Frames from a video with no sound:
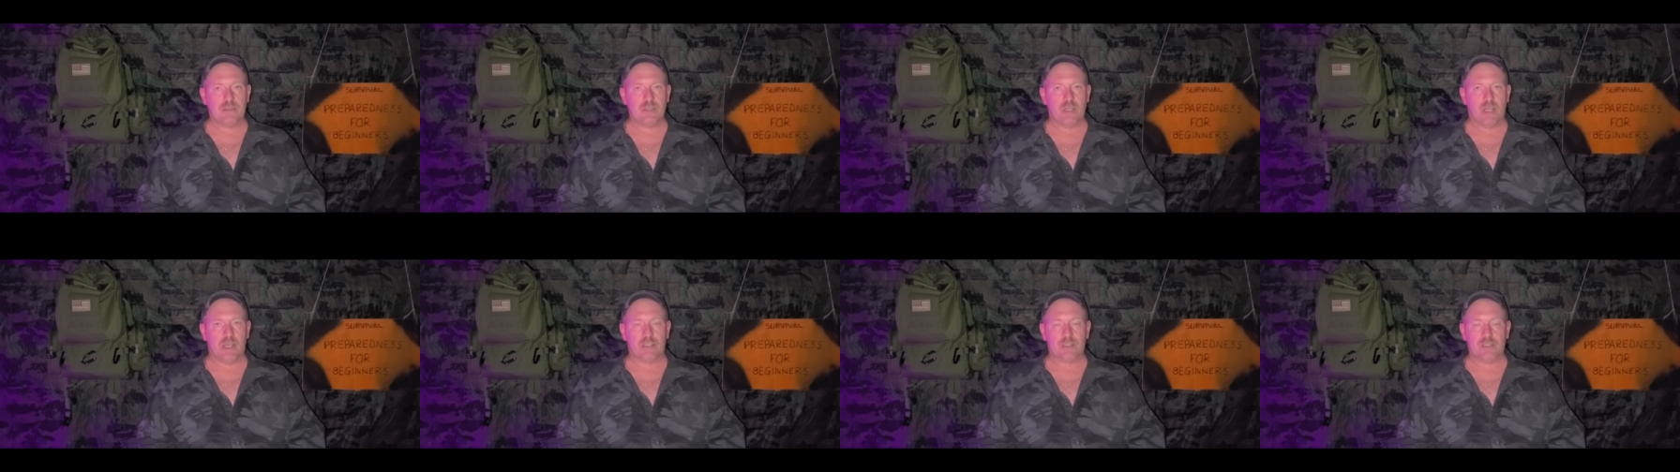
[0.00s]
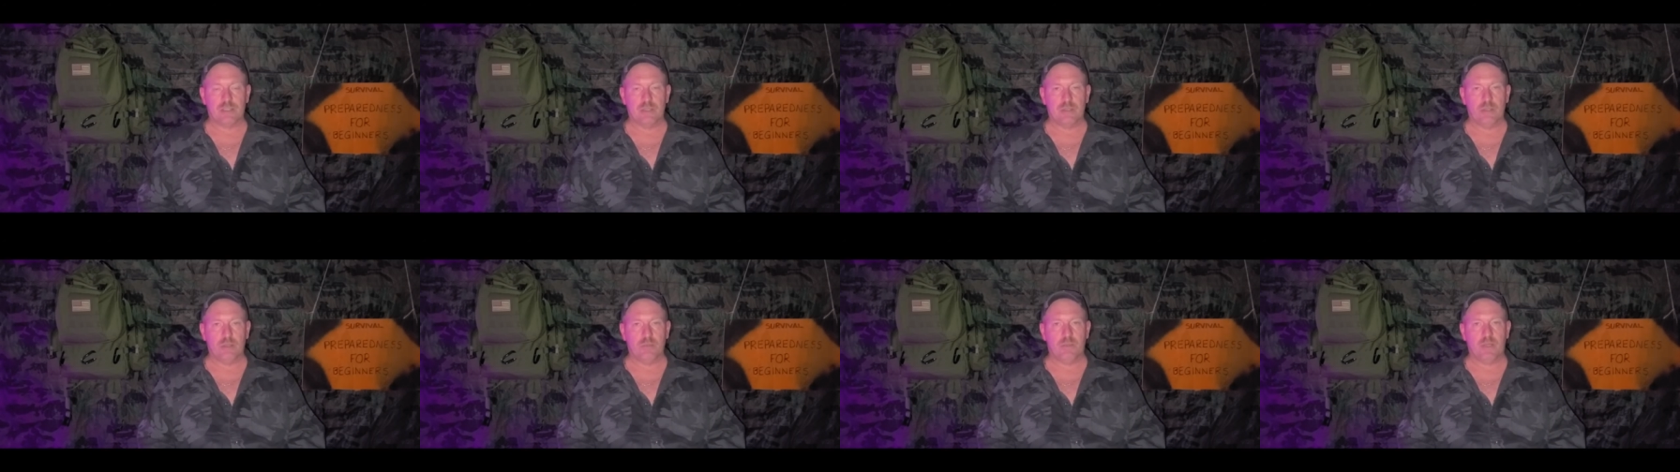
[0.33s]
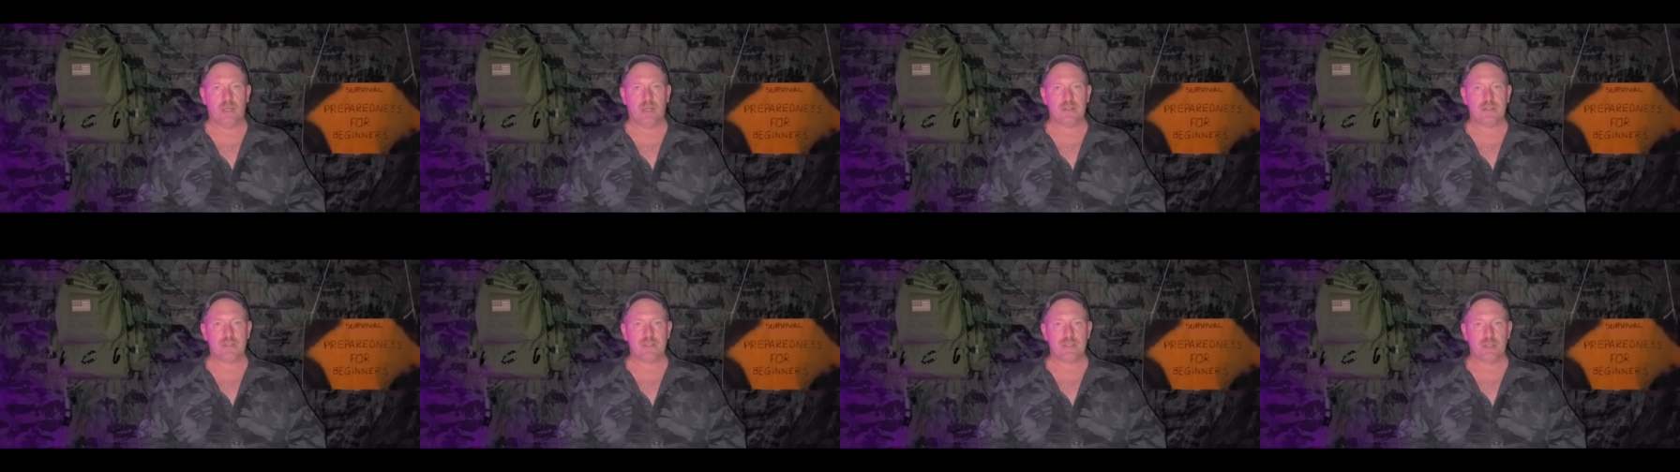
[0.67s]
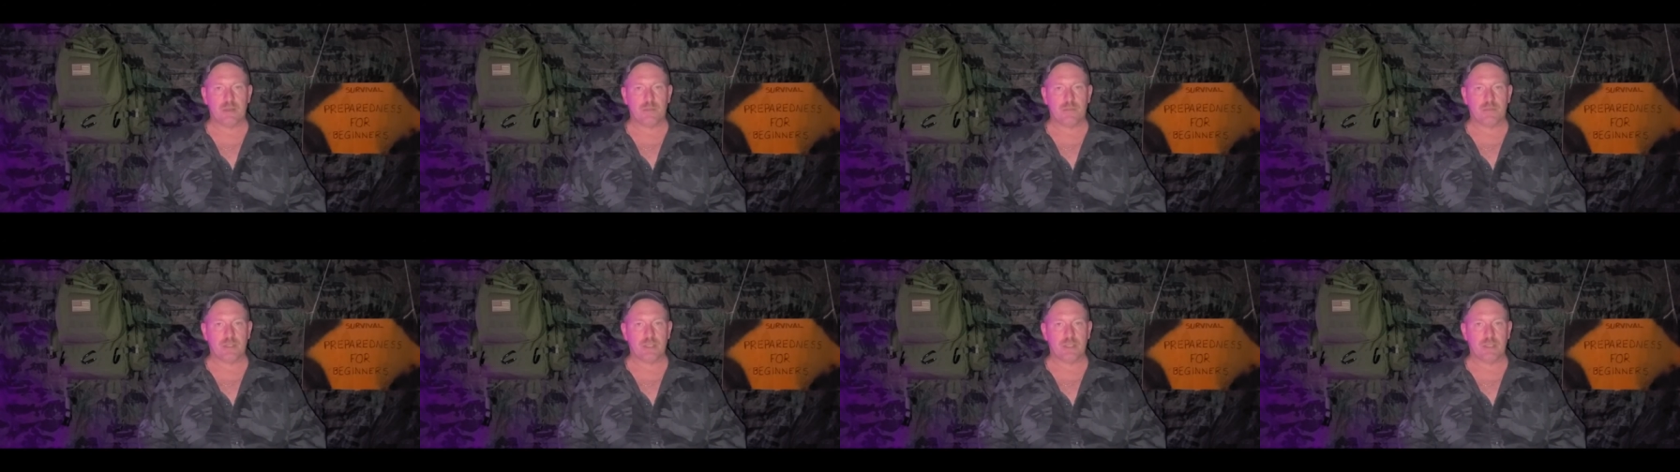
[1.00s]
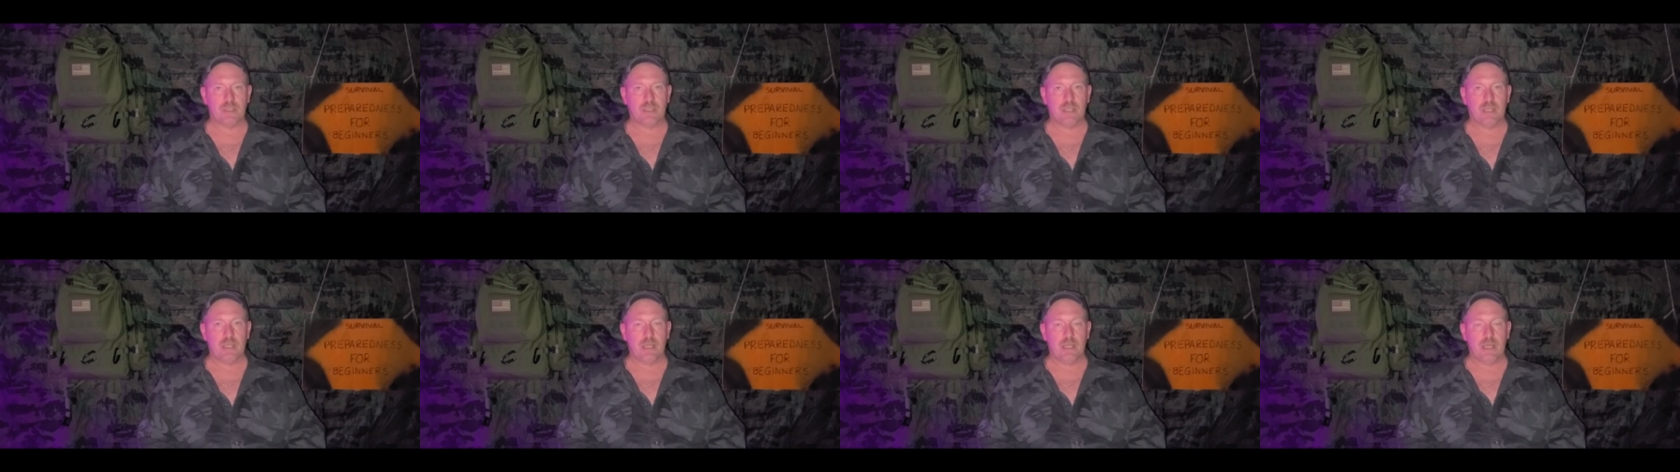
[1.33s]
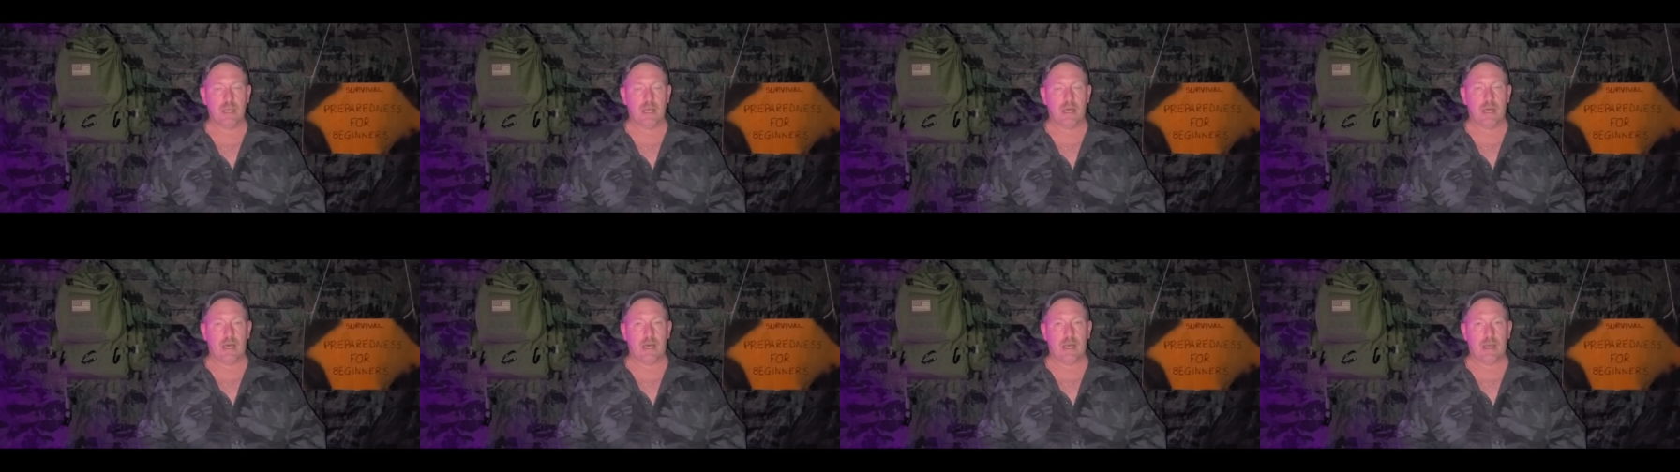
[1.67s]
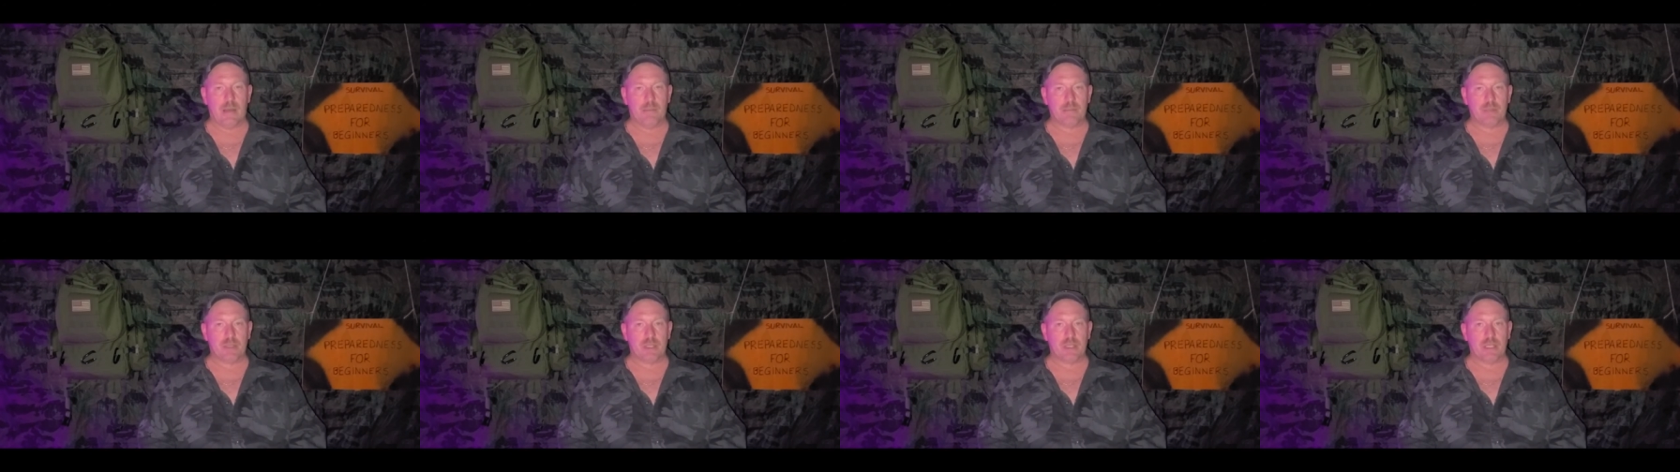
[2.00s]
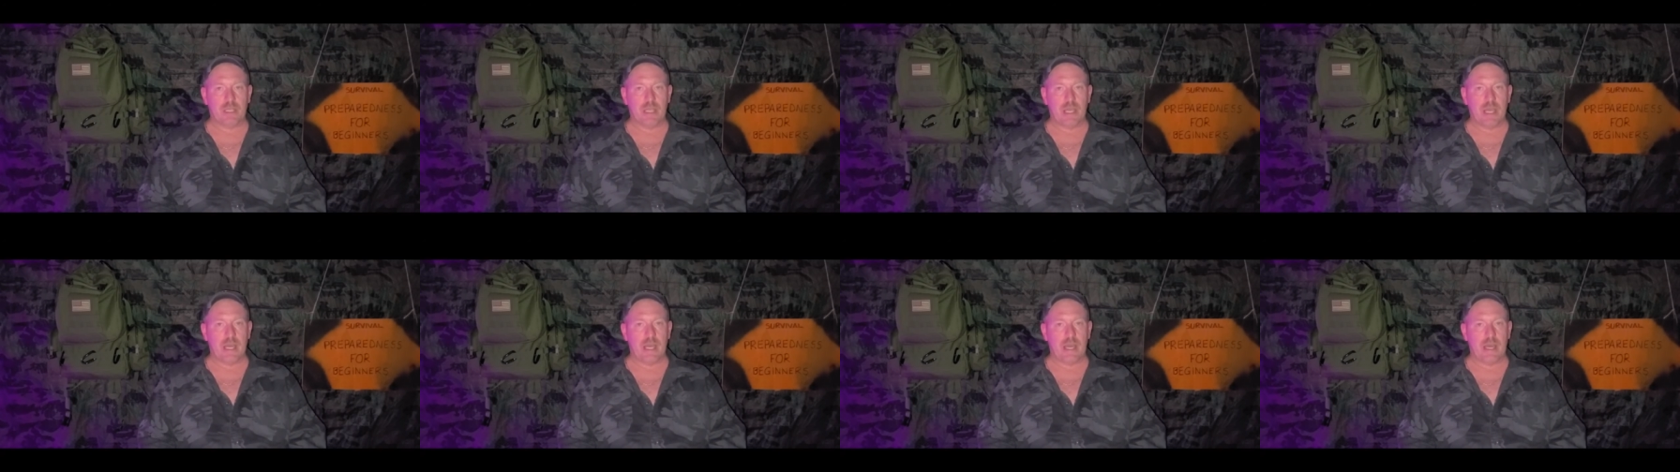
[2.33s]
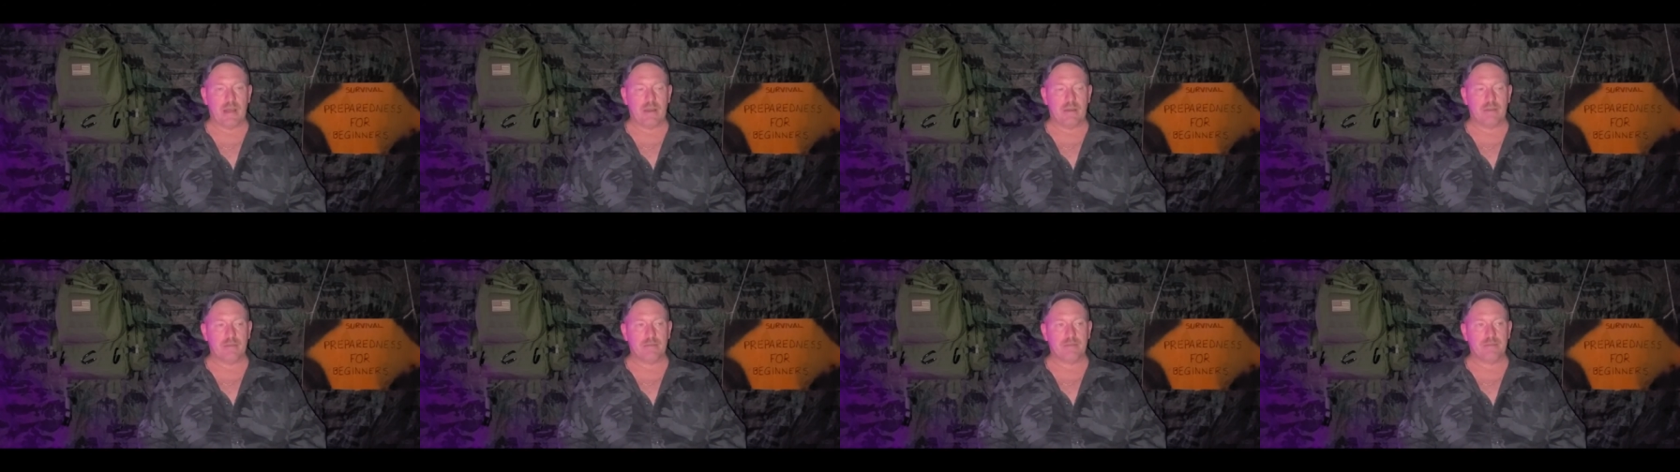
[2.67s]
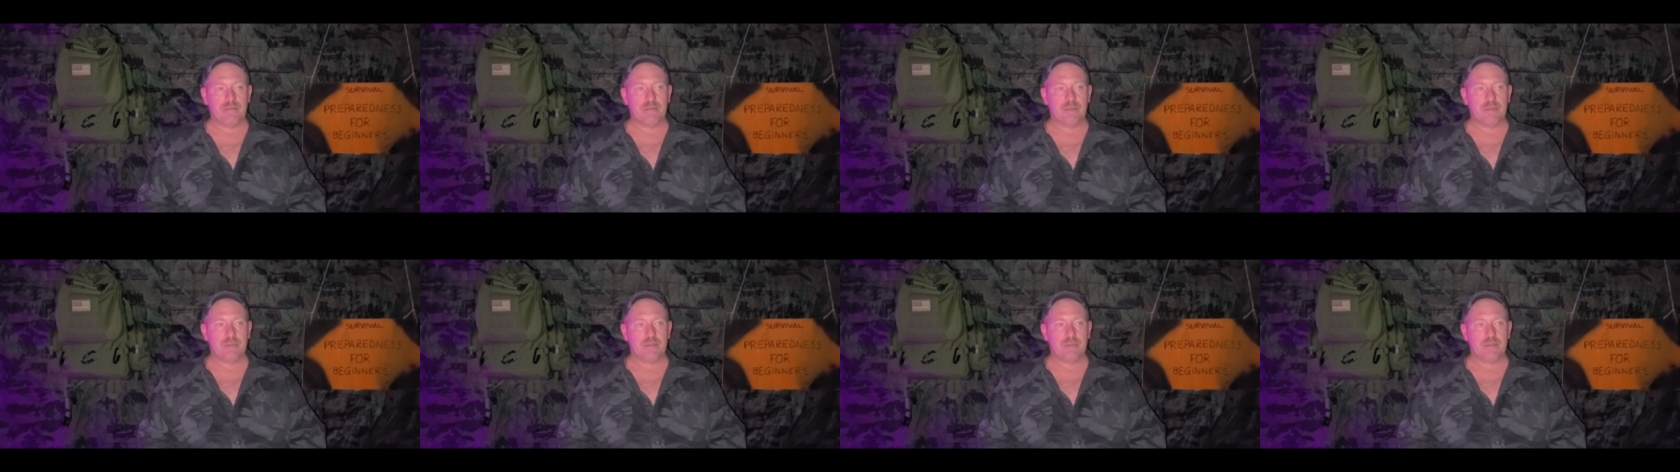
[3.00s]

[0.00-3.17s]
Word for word: talk to you about something, I'm gonna have